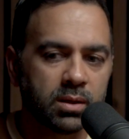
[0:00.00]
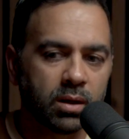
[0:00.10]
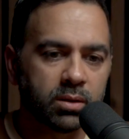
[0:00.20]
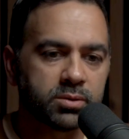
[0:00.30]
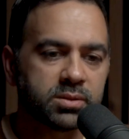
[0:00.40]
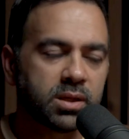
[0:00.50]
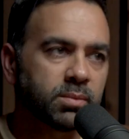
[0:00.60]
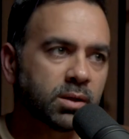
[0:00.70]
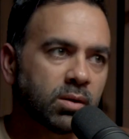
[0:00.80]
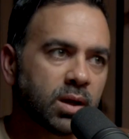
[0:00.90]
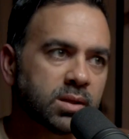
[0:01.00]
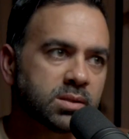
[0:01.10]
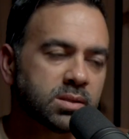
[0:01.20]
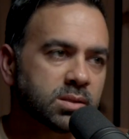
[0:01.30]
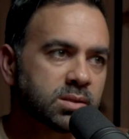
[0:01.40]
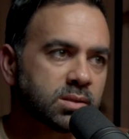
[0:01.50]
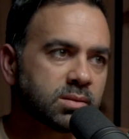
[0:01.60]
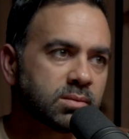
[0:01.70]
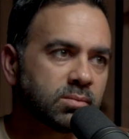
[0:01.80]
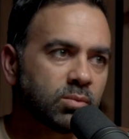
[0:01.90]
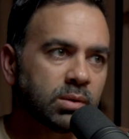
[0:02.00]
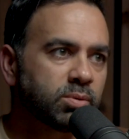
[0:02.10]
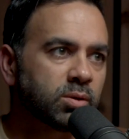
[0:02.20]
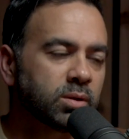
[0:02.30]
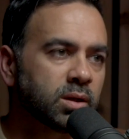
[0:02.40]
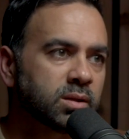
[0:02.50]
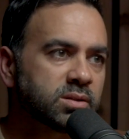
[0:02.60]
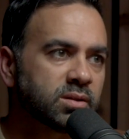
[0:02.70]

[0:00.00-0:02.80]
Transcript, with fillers: All those Democrats just want pronouns